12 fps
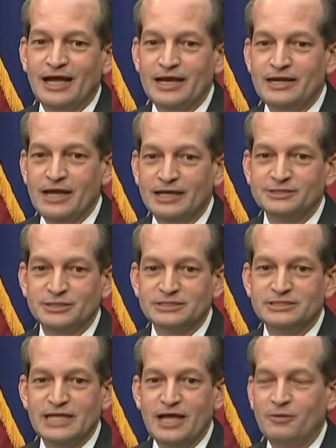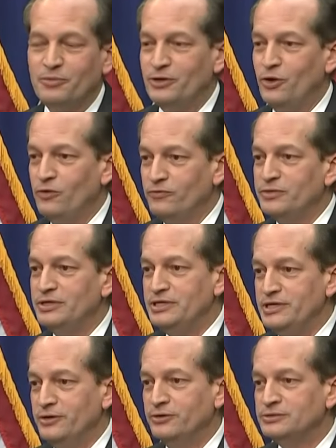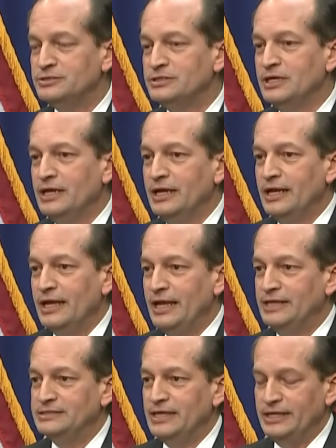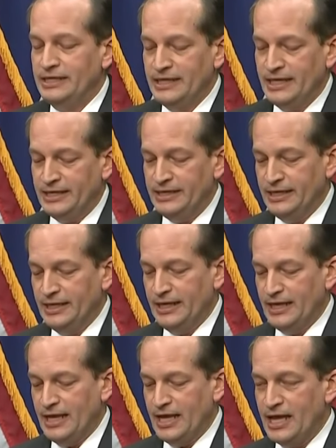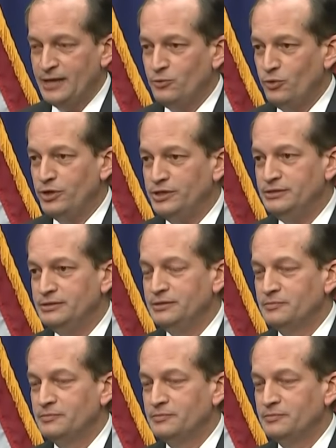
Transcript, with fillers: not just now but over the years, and again, I would